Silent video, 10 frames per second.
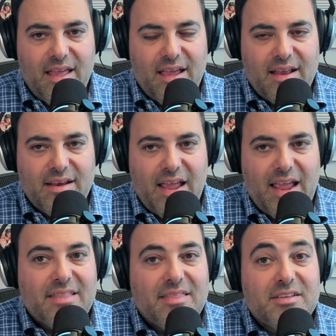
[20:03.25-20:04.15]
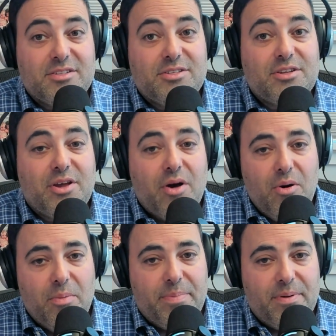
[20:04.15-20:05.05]
And the
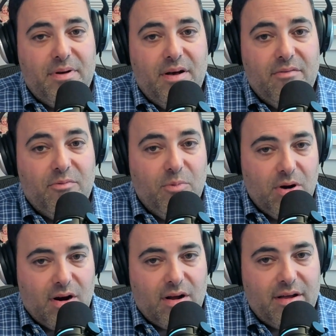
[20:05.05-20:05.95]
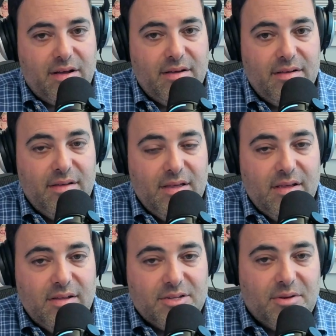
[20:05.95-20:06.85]
scope of work.
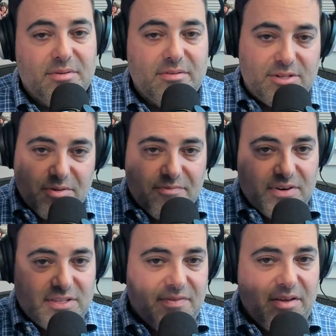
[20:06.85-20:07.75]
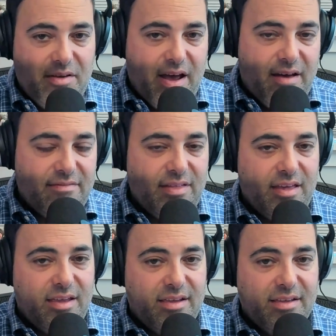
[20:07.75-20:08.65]
So first of all, you have
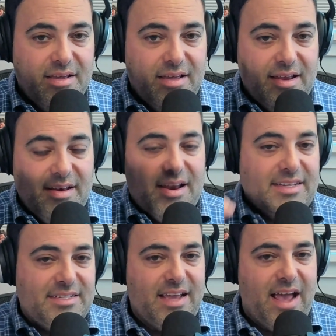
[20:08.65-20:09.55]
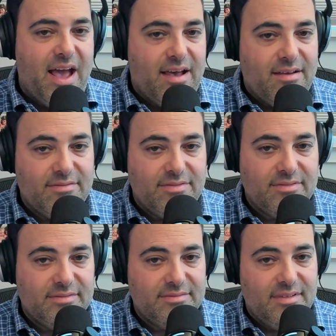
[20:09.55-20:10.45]
the nice to
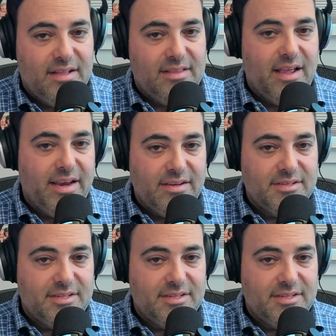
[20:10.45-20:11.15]
have a lighting